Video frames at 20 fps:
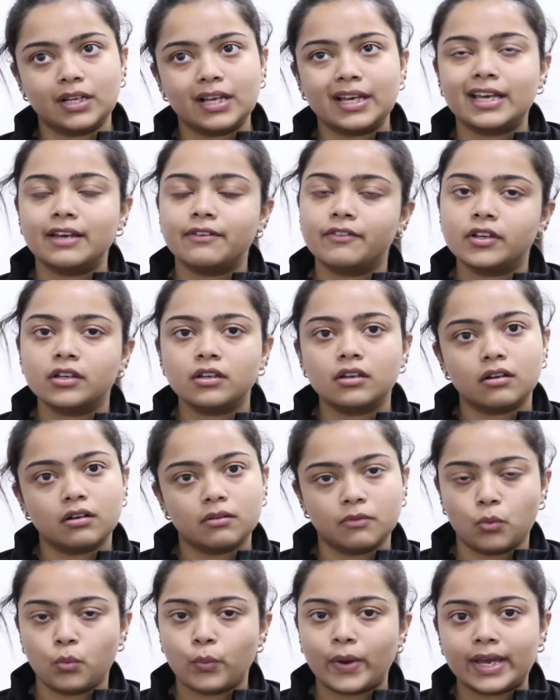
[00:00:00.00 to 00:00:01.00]

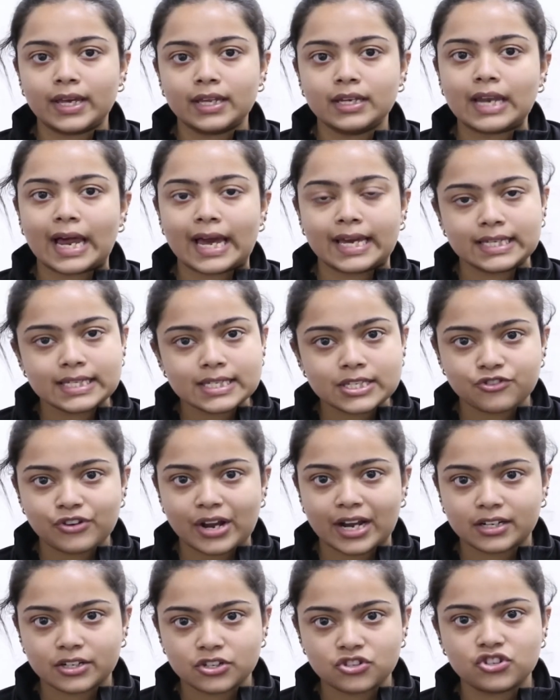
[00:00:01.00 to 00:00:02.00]
given very nice
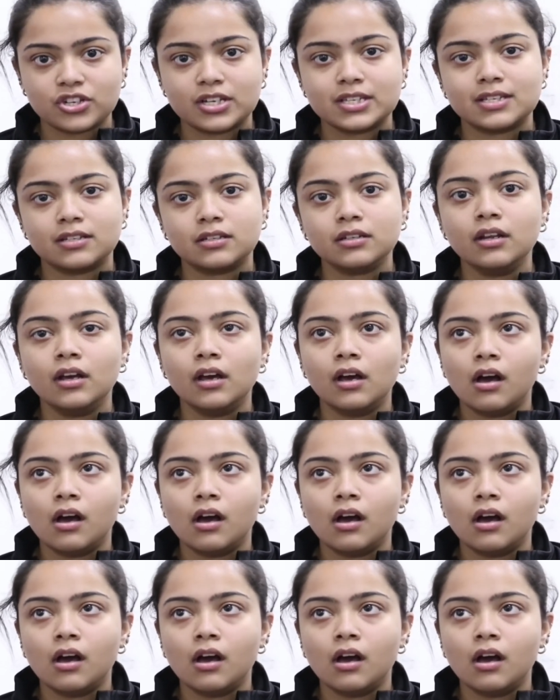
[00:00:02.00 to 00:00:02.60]
strategies and